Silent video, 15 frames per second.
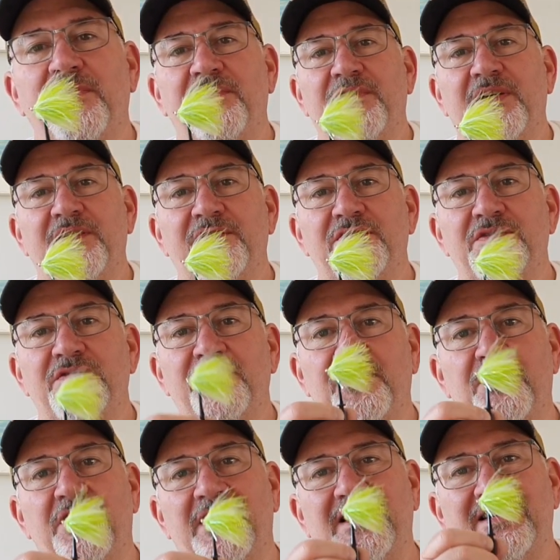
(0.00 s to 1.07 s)
the feathers
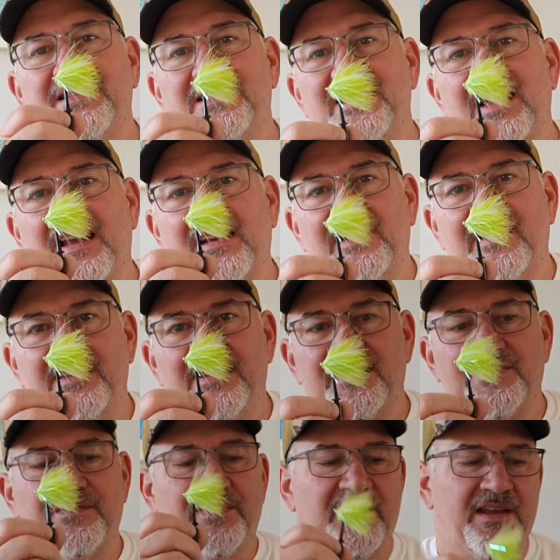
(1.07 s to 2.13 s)
for exactly
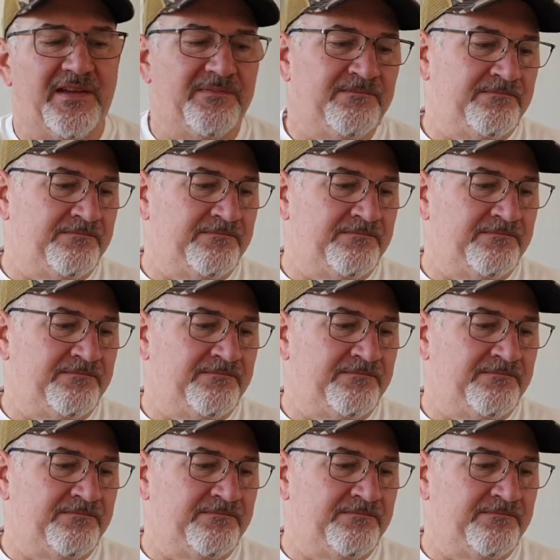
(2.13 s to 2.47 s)
this fly.